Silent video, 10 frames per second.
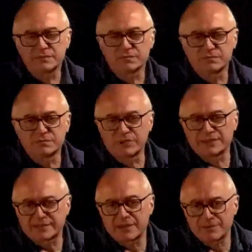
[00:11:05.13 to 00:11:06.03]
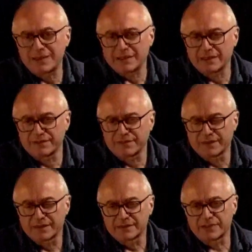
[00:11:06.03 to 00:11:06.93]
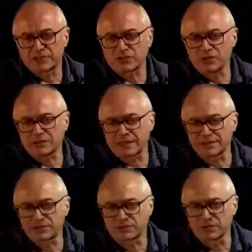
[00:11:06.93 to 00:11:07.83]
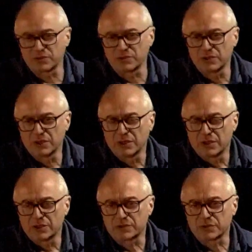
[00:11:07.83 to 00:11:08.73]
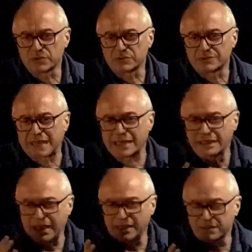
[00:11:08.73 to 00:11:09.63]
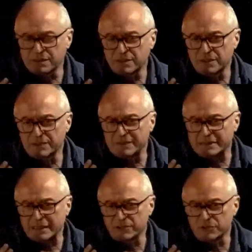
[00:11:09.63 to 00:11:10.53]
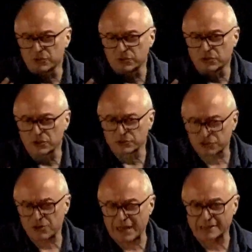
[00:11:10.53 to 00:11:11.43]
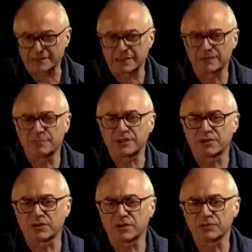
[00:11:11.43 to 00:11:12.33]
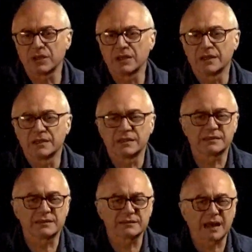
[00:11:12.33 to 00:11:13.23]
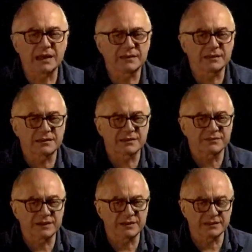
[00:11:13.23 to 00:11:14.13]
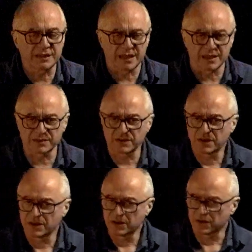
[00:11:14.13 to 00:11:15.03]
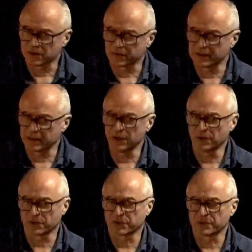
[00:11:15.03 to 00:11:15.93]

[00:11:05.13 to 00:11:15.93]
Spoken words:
we say, well, if the soil tends to dilate or if it tends to contract, it's because it is either very dense or very loose.